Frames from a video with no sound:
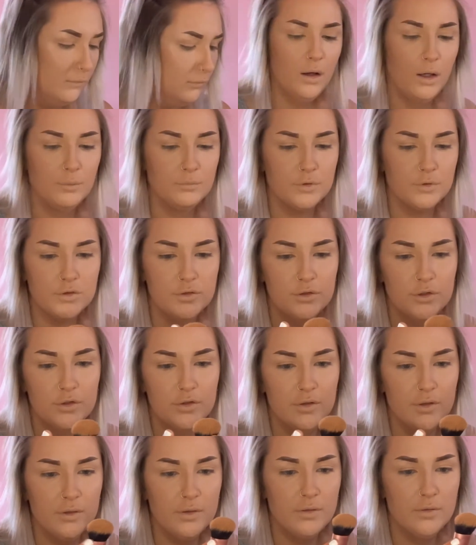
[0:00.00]
I'm just
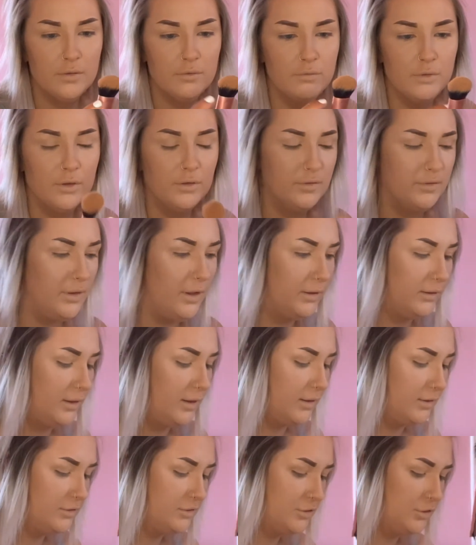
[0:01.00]
using the Real
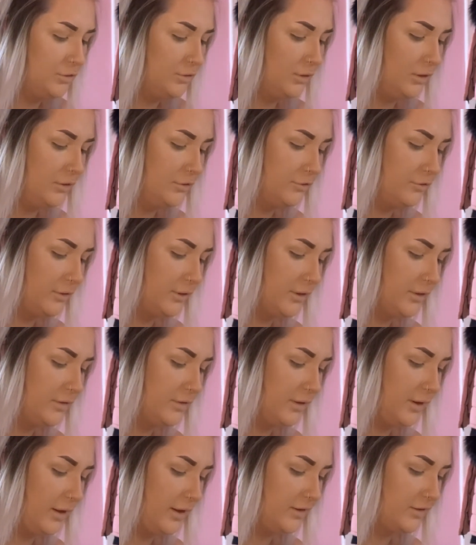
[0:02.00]
Techniques 200
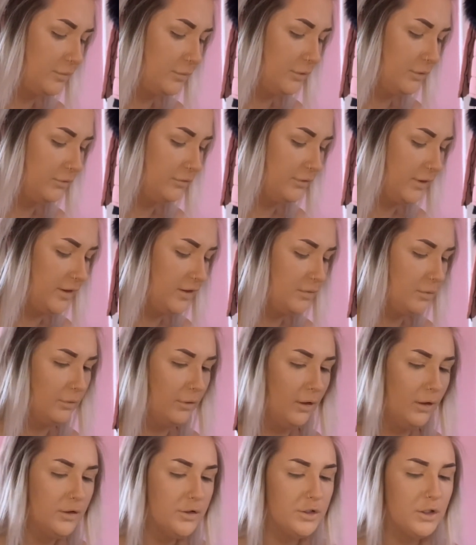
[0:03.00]
Expert Face
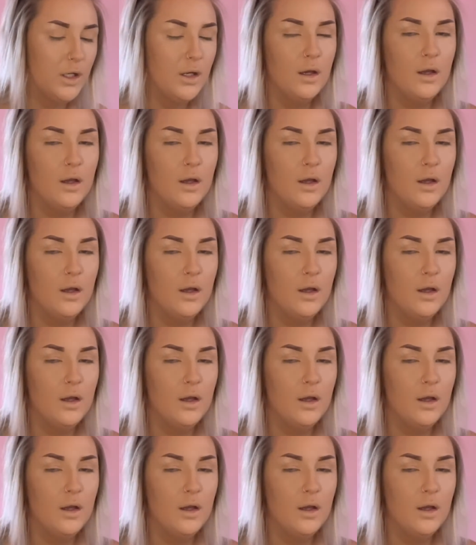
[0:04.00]
Brush.